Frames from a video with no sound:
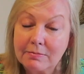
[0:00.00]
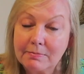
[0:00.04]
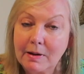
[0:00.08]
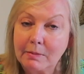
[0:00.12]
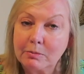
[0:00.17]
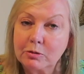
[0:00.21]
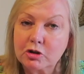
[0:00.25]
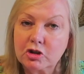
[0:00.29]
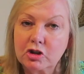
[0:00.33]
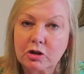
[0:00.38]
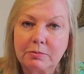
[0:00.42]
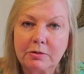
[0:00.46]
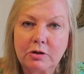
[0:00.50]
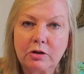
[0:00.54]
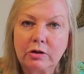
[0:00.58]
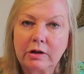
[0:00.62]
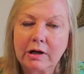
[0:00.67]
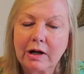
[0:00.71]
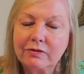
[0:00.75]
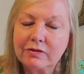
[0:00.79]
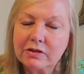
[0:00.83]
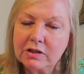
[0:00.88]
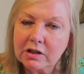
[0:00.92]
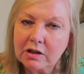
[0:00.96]
membership. You don't
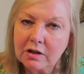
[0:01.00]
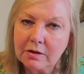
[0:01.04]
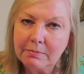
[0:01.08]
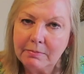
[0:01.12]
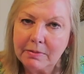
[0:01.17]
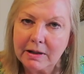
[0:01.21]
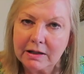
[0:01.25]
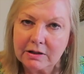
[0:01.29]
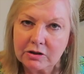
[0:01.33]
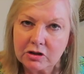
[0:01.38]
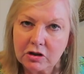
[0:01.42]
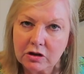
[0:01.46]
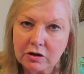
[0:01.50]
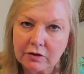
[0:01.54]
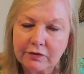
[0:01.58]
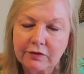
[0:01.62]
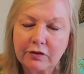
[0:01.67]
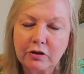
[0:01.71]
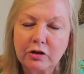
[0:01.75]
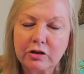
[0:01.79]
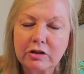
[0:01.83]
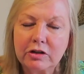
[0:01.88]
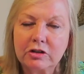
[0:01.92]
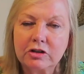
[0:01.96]
have to commit to the
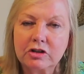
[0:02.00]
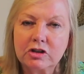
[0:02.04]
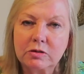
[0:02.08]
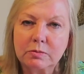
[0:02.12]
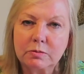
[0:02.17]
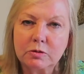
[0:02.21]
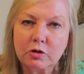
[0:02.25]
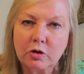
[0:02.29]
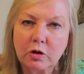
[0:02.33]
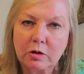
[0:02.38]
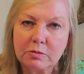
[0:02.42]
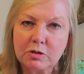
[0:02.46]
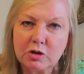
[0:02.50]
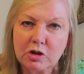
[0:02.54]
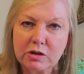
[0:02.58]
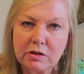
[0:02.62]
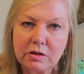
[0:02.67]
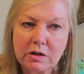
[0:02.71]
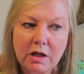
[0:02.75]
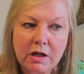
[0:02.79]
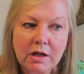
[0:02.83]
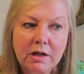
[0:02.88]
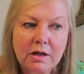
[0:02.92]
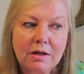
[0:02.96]
full year
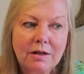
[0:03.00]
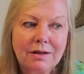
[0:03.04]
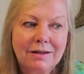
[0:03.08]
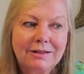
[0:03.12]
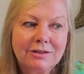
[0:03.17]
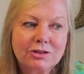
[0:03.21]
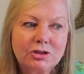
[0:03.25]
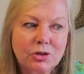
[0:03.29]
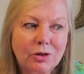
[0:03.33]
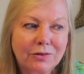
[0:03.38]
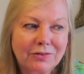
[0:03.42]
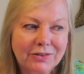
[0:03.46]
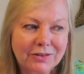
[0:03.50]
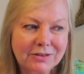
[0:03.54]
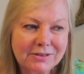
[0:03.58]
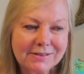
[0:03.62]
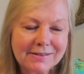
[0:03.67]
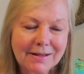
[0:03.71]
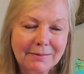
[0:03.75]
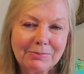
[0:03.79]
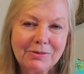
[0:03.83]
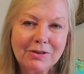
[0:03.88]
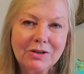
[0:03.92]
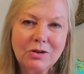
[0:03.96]
subscription. So if there's
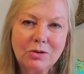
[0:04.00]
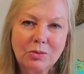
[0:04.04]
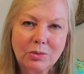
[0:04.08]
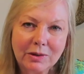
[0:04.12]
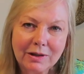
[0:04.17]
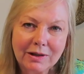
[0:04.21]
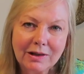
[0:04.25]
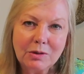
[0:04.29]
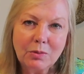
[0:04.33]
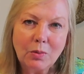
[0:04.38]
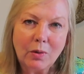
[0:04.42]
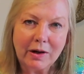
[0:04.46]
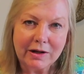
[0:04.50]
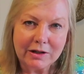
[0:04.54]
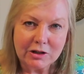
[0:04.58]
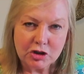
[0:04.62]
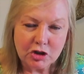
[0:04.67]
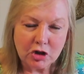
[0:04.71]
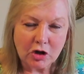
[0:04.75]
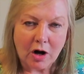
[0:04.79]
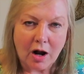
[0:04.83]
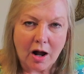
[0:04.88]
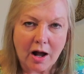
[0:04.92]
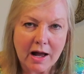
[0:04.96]
something you really want to
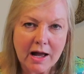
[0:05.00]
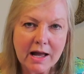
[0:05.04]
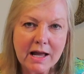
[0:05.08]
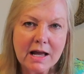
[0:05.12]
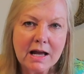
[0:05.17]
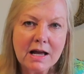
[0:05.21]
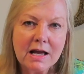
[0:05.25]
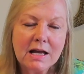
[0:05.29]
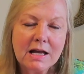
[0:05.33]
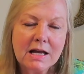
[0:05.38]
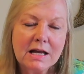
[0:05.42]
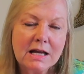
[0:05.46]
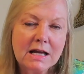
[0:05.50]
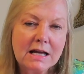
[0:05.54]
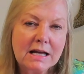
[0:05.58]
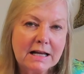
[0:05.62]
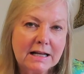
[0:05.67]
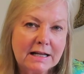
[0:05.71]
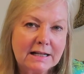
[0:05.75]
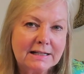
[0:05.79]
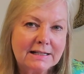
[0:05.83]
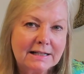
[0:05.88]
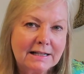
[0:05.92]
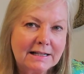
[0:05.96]
try,
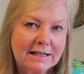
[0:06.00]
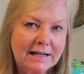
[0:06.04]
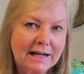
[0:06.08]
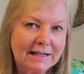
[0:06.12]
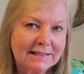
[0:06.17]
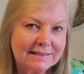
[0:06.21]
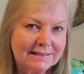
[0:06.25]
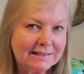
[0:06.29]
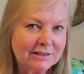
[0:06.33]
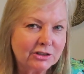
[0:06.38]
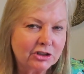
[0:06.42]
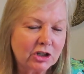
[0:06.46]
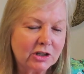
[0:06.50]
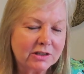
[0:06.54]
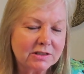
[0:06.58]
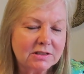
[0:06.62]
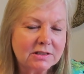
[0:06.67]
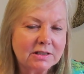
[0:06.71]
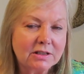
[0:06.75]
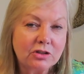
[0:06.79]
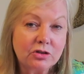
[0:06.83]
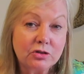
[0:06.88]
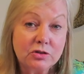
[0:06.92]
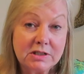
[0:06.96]
I suggest
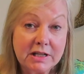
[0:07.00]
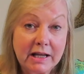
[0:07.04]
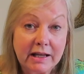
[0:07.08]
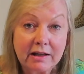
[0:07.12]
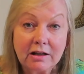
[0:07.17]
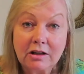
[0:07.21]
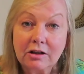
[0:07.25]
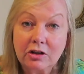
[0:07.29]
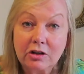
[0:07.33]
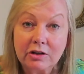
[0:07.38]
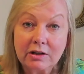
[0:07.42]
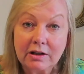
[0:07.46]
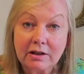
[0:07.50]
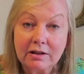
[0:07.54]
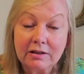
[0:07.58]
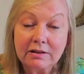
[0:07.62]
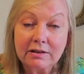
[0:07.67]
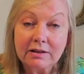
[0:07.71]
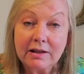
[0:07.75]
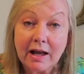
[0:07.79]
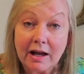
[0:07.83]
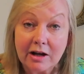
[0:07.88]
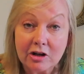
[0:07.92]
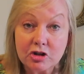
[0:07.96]
that you take a look
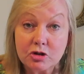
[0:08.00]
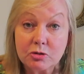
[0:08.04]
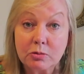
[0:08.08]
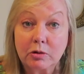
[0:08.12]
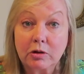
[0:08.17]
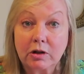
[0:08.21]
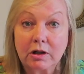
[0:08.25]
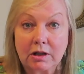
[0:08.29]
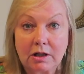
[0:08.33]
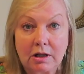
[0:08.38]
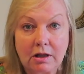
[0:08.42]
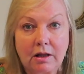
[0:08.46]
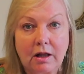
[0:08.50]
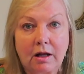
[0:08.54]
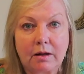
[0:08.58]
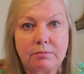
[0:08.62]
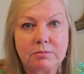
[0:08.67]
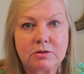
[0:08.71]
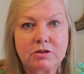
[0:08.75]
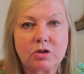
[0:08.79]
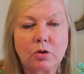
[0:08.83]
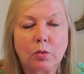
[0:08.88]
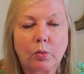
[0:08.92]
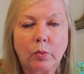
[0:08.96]
at Cashmerette
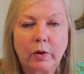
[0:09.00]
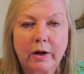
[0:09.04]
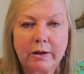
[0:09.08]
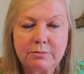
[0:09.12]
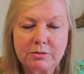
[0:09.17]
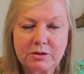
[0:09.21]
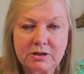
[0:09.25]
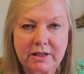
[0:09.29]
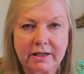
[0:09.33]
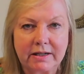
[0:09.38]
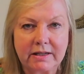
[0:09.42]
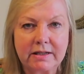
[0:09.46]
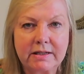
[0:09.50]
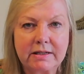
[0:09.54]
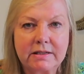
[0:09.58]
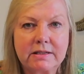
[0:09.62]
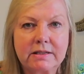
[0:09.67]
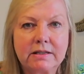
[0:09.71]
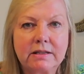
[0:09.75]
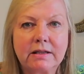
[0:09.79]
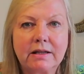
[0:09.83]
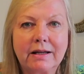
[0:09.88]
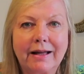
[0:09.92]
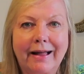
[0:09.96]
Club's website
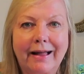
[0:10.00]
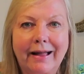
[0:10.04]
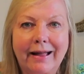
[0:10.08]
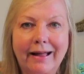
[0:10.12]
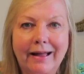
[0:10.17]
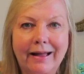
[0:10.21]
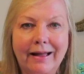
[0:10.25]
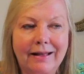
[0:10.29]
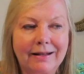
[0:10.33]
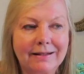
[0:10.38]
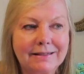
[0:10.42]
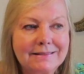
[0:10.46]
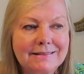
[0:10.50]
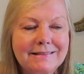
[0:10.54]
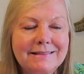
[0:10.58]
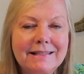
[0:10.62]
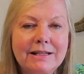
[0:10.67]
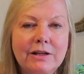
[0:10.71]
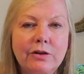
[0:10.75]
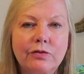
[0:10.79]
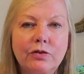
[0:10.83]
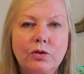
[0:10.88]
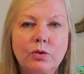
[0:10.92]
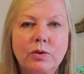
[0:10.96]
and
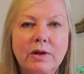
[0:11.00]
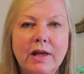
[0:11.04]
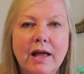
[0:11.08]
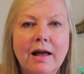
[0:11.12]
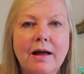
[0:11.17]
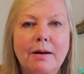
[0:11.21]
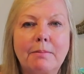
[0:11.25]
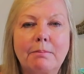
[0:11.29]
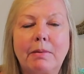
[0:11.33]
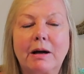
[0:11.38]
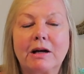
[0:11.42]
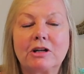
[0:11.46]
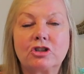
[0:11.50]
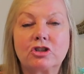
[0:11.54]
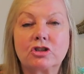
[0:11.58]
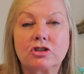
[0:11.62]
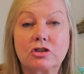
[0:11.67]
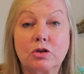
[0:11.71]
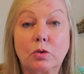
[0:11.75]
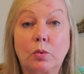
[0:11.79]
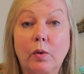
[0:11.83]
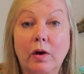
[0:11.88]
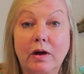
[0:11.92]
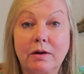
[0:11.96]
see if you can buy
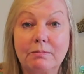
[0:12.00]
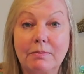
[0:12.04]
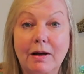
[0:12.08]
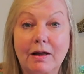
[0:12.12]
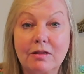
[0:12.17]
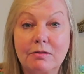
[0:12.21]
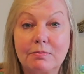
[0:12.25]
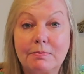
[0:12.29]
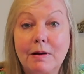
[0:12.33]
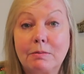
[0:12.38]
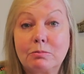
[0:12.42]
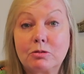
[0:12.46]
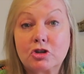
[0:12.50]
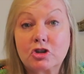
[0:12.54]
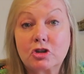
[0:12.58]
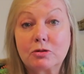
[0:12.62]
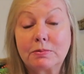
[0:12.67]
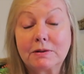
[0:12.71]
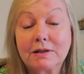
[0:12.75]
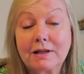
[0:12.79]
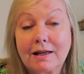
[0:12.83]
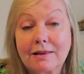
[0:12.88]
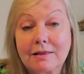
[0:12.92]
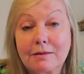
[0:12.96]
just a 1 month membership
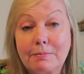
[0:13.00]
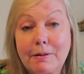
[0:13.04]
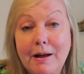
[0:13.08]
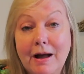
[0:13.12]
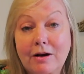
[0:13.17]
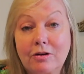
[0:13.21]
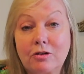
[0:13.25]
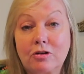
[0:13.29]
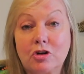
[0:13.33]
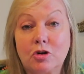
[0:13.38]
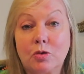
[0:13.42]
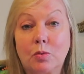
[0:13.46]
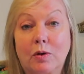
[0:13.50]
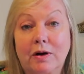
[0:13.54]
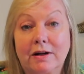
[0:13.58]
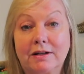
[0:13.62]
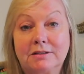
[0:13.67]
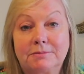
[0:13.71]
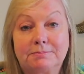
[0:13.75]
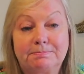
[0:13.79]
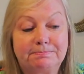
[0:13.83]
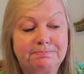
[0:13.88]
and get the pattern you want.